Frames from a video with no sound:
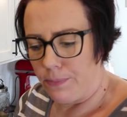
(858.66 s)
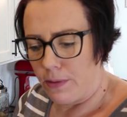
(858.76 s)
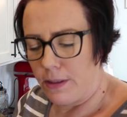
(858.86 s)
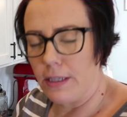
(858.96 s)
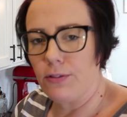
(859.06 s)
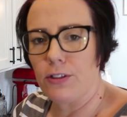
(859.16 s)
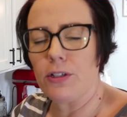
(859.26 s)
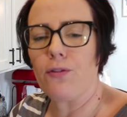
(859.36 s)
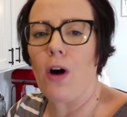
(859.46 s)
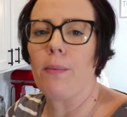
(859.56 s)
than
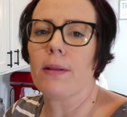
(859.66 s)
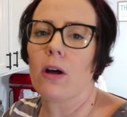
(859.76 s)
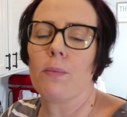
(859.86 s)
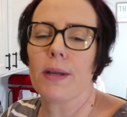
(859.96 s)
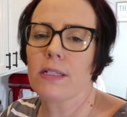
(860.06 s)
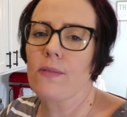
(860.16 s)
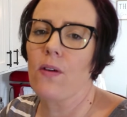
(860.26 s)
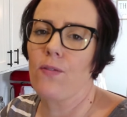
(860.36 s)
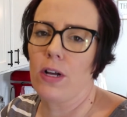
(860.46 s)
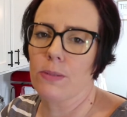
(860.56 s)
to fall below, because if it
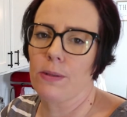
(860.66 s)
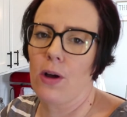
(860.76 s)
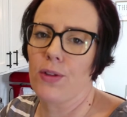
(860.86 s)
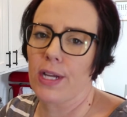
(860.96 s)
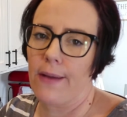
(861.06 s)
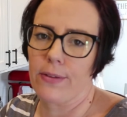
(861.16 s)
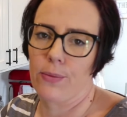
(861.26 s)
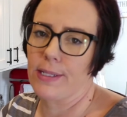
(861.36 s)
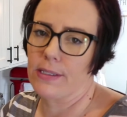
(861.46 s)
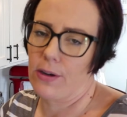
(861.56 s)
falls below, then you have to
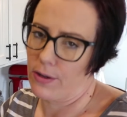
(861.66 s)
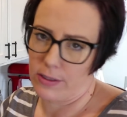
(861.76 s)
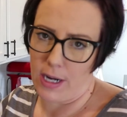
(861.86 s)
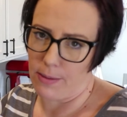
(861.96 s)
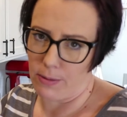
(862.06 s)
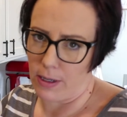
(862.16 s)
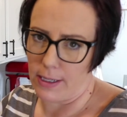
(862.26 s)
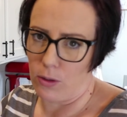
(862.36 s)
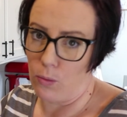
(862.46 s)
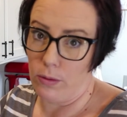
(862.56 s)
restart your timer, and I
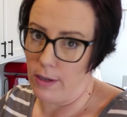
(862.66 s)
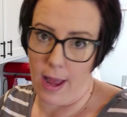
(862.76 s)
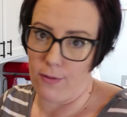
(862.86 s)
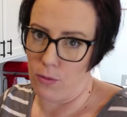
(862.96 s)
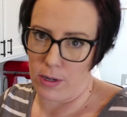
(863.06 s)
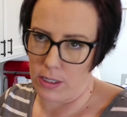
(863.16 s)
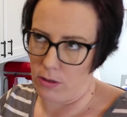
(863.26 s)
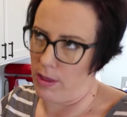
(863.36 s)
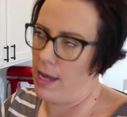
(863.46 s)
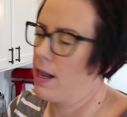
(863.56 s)
don't ever wanna do
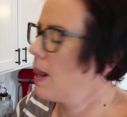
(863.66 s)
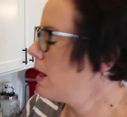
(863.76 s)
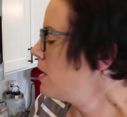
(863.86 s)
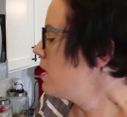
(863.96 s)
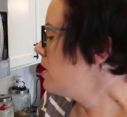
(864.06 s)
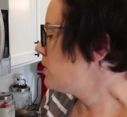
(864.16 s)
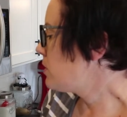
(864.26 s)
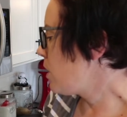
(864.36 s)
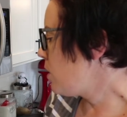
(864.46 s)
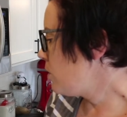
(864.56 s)
that.
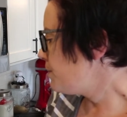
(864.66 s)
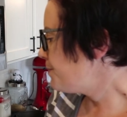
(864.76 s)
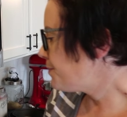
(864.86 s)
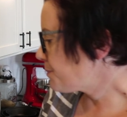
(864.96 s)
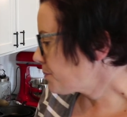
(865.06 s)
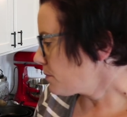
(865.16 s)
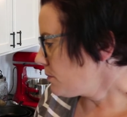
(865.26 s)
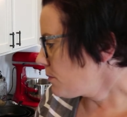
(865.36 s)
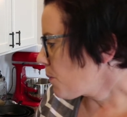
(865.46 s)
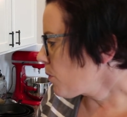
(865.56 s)
So
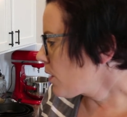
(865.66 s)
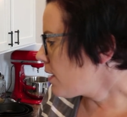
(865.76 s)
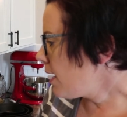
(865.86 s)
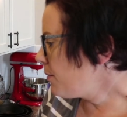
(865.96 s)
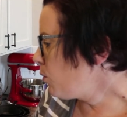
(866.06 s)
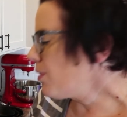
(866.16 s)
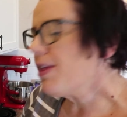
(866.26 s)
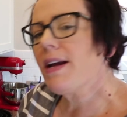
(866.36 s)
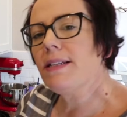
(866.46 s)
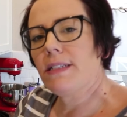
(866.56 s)
one
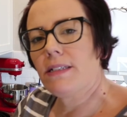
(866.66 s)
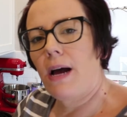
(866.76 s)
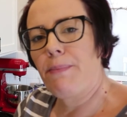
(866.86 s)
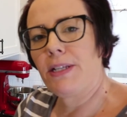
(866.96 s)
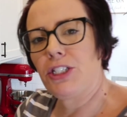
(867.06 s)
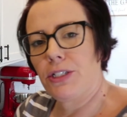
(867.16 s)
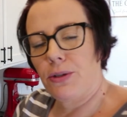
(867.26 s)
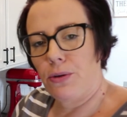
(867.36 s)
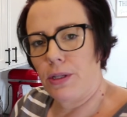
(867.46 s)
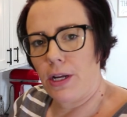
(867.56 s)
thing I did not mention
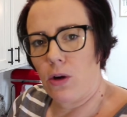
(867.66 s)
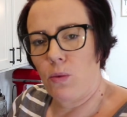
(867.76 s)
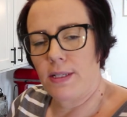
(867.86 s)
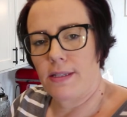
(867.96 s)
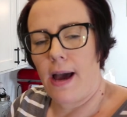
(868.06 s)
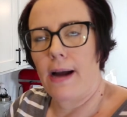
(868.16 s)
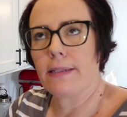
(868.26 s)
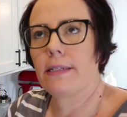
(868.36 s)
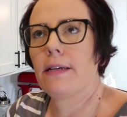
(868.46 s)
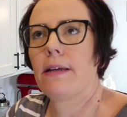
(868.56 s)
earlier was
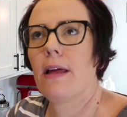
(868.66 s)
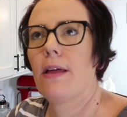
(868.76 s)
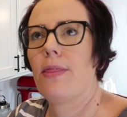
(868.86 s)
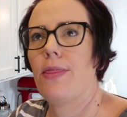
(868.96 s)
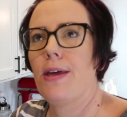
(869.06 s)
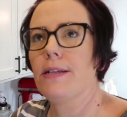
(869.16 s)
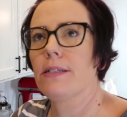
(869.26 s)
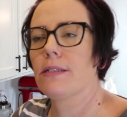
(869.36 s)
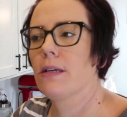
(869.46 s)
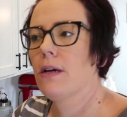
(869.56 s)
that
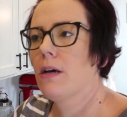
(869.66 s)
this,